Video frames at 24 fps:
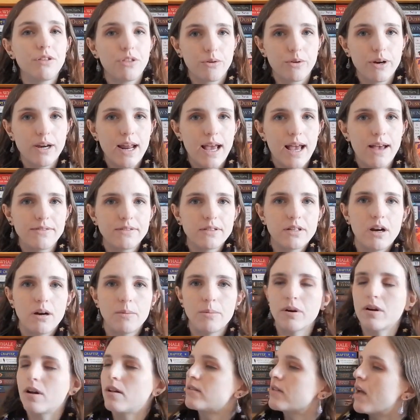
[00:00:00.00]

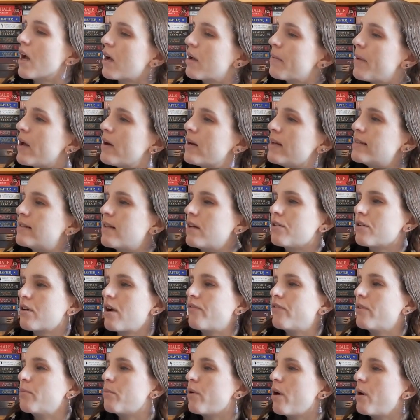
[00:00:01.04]
3.5-star book I'll talk about is
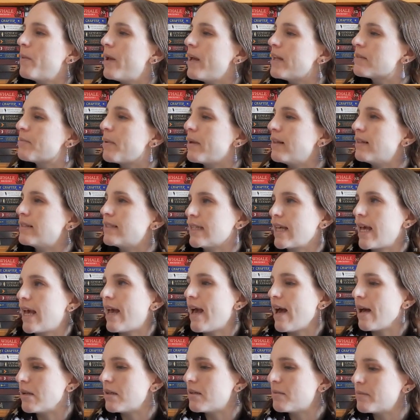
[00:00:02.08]
Undercover Bromance by Lyssa
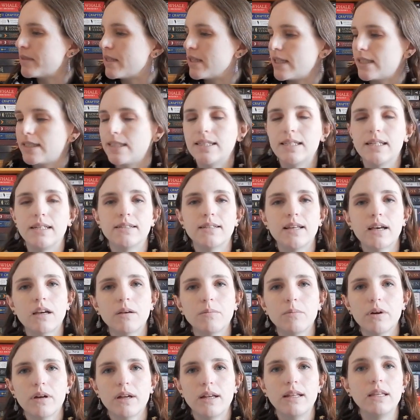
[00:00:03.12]
K. Adams. This is the
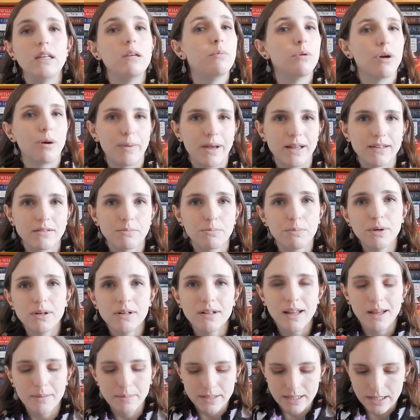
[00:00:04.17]
second book in the Bromance book
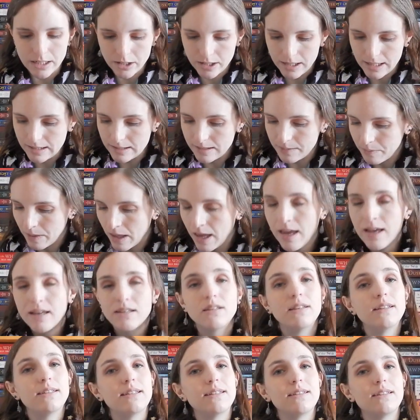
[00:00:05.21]
club series.
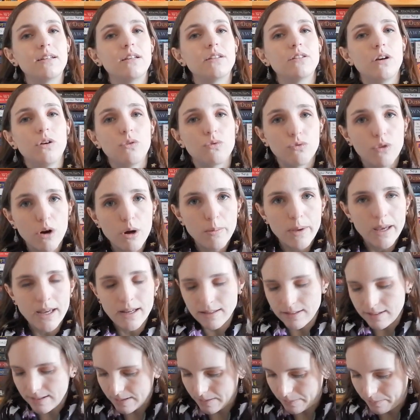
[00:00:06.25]
This is an adult
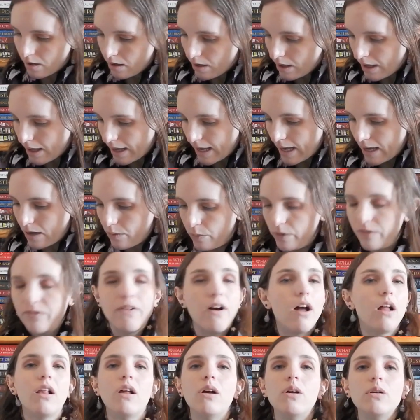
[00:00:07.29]
romance, and we
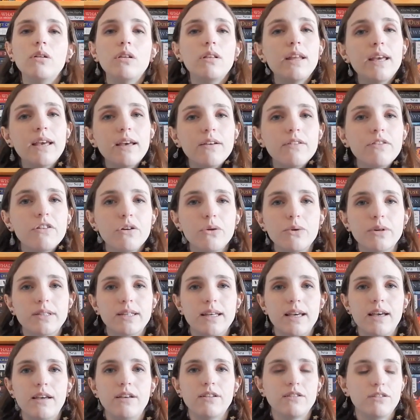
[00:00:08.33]
follow Liv, who is
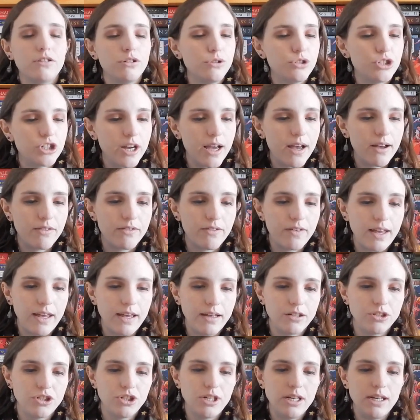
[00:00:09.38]
a sous chef,
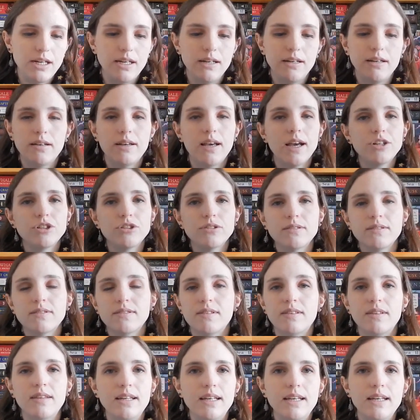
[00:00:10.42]
and she
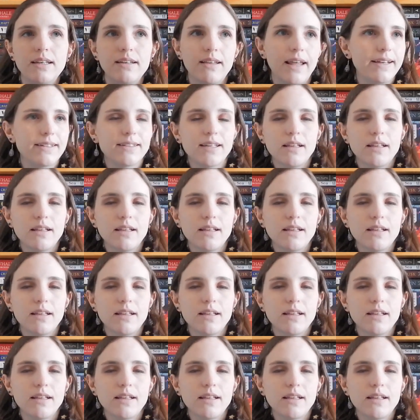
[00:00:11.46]
catches the, like,